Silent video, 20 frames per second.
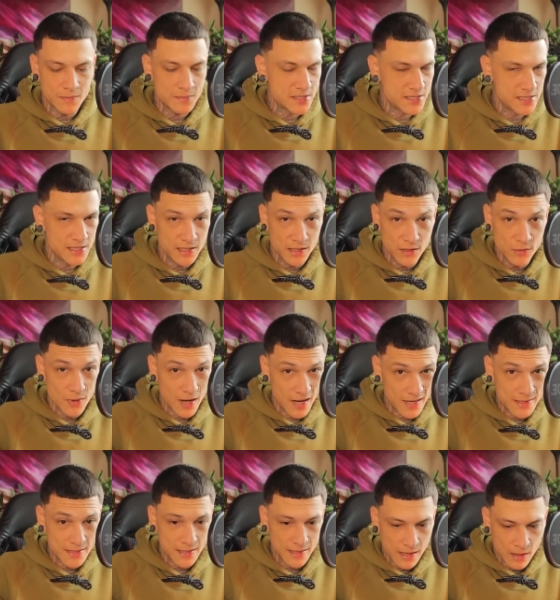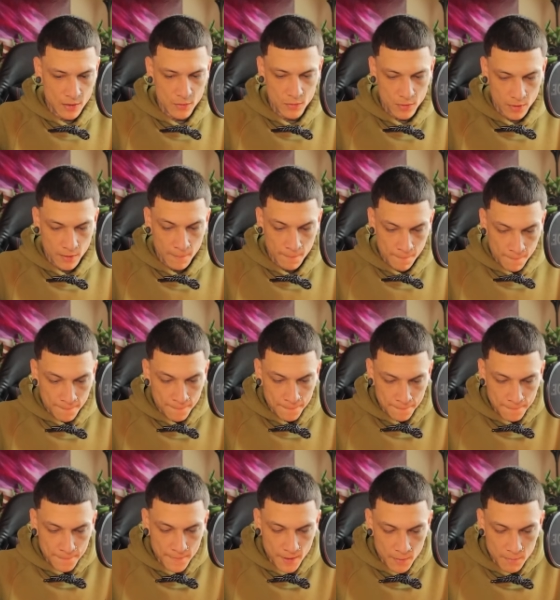I'm seeing you ending out
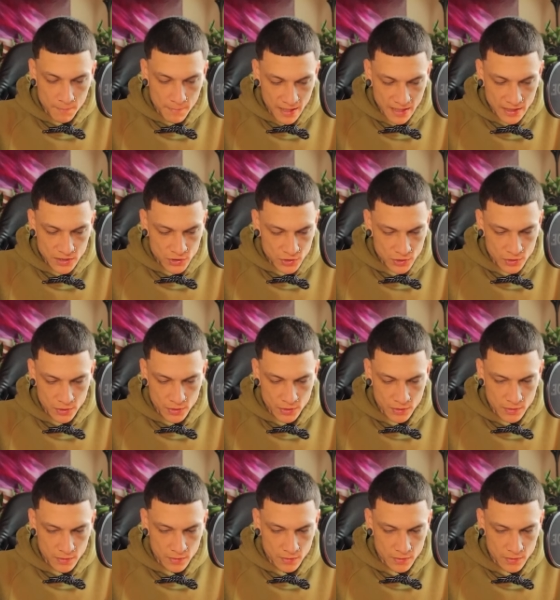a major